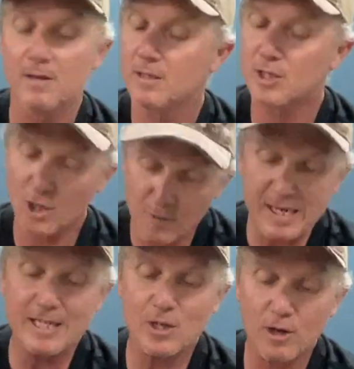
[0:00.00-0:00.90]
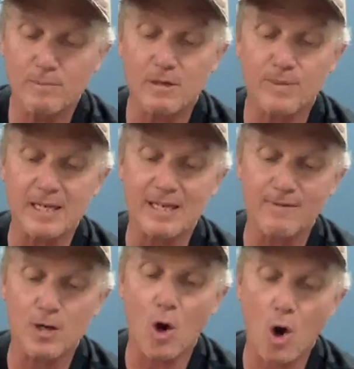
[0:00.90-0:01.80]
So many times I've been
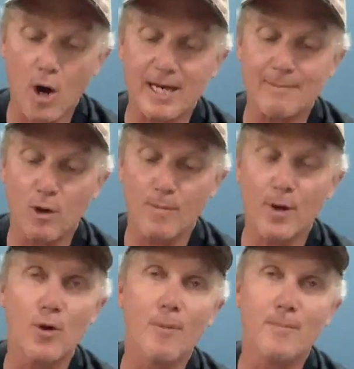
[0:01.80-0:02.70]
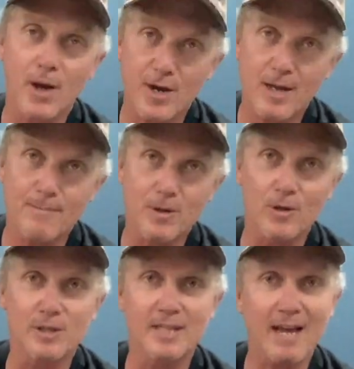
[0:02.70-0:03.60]
given a hiding by my non-boater
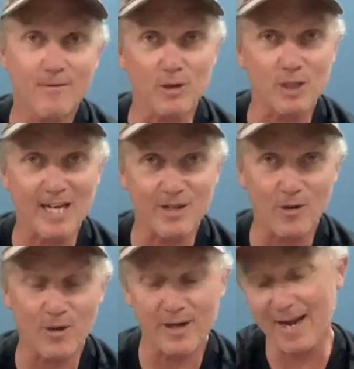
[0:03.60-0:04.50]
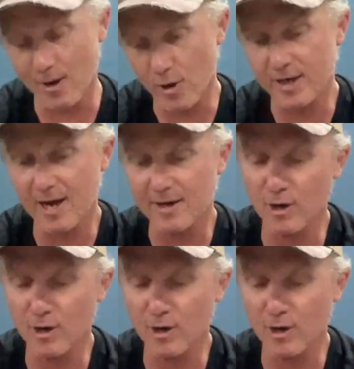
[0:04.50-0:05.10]
because they've got scent on and I don't.